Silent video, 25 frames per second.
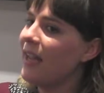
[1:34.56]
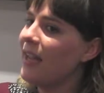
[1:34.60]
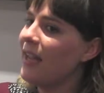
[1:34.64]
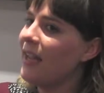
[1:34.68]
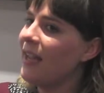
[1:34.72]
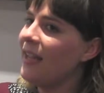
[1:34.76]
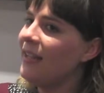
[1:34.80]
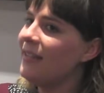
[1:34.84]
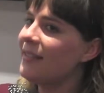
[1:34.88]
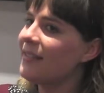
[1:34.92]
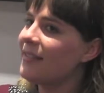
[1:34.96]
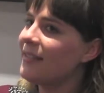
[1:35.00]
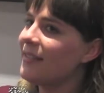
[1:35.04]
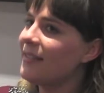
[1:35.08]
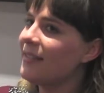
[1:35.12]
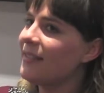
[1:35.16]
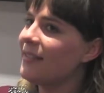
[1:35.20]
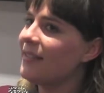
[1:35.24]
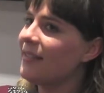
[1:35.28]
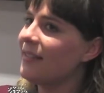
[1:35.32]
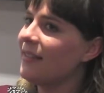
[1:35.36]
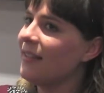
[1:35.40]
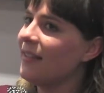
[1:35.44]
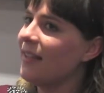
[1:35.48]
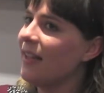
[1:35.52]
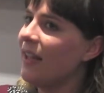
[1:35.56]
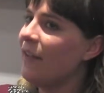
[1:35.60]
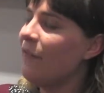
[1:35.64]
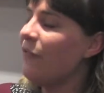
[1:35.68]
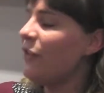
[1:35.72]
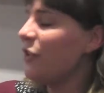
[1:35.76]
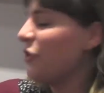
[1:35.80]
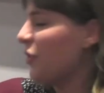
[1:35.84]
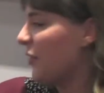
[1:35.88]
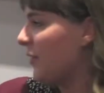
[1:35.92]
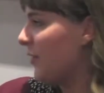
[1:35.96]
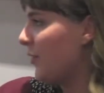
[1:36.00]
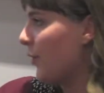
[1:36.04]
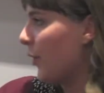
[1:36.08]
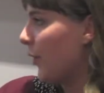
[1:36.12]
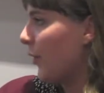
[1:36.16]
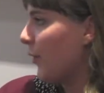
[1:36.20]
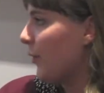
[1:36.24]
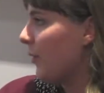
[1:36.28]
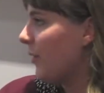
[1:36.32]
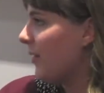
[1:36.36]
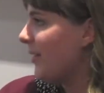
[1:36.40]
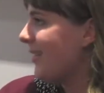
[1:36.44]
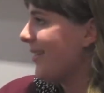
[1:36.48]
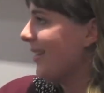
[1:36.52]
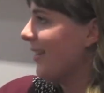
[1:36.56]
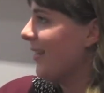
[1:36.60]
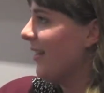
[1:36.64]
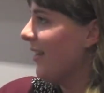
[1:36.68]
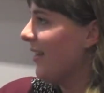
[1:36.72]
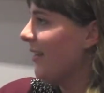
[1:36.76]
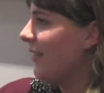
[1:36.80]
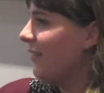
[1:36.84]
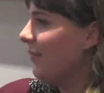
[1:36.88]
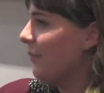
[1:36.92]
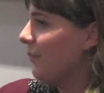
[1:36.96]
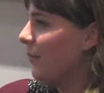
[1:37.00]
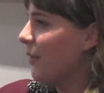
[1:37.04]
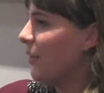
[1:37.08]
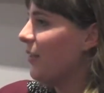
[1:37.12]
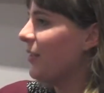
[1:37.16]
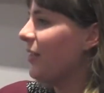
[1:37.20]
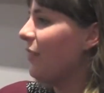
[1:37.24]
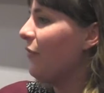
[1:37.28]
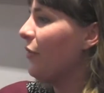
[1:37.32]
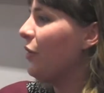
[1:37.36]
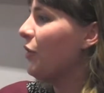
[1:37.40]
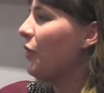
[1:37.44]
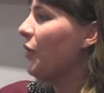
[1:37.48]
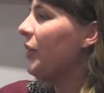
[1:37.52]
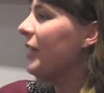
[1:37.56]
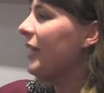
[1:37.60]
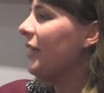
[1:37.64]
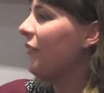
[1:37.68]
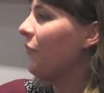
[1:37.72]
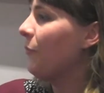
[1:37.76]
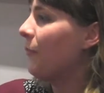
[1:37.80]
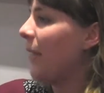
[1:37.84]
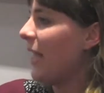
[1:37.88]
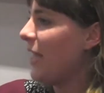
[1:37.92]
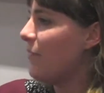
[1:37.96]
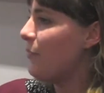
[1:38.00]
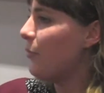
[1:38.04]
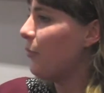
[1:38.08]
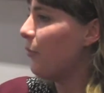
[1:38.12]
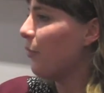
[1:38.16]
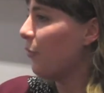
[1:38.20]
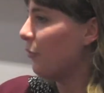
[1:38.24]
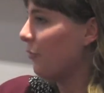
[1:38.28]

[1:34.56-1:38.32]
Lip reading: it's a vicious circle, isn't it? Because if you don't give people the